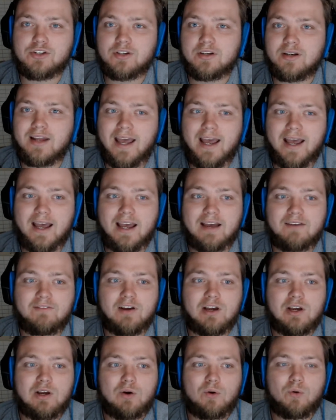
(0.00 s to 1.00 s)
have,
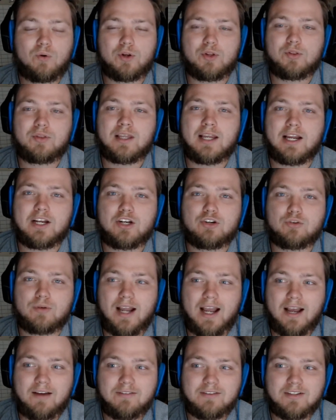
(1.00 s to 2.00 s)
or you think I
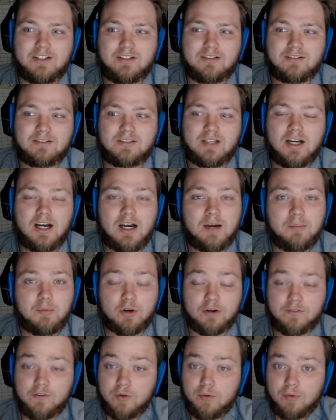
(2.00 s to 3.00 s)
draft dumb, or if
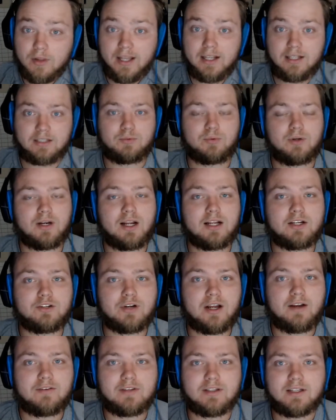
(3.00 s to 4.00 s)
you liked what I
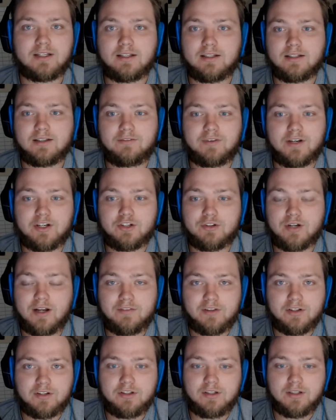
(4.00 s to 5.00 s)
drafted and if I
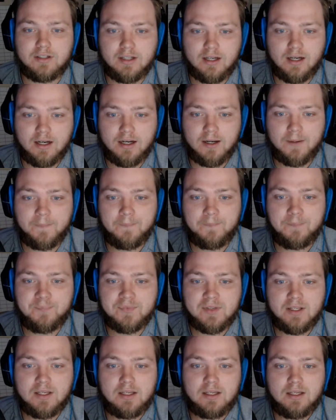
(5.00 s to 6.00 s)
drafted good.
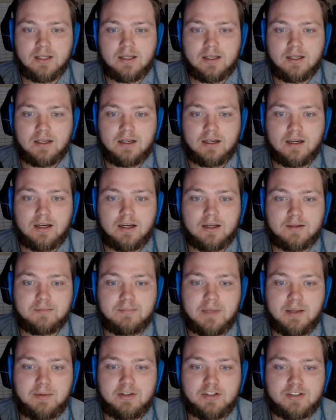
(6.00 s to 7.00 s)

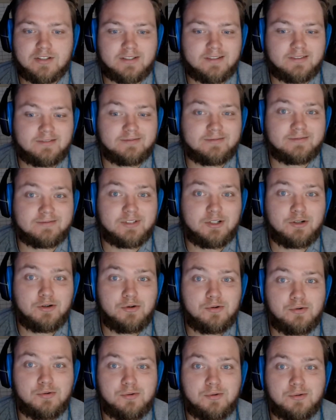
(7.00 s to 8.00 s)
Maybe just
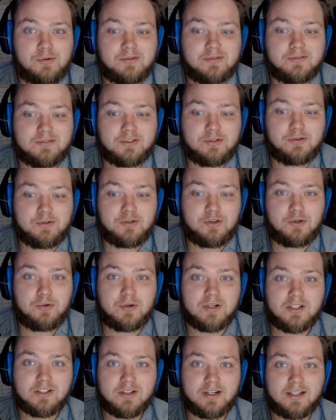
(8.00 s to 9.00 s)
who you would have
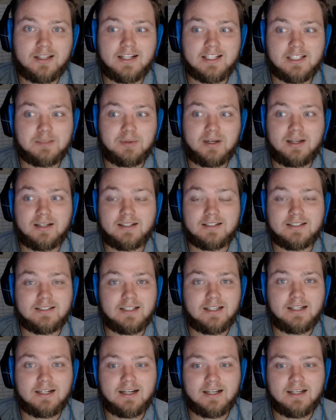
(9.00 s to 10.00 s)
took at that spot instead,
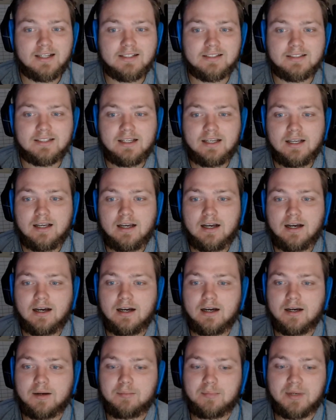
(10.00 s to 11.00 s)
I guess.
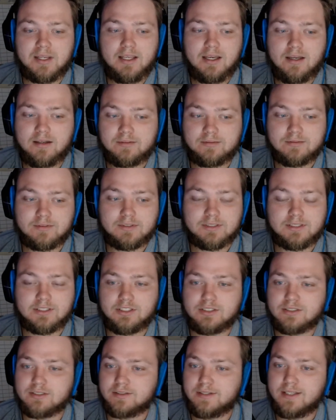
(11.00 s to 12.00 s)
But yeah, let's
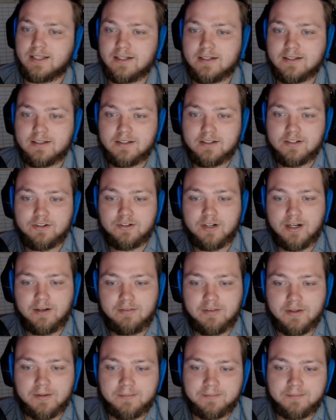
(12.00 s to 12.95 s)
just get into the draft then.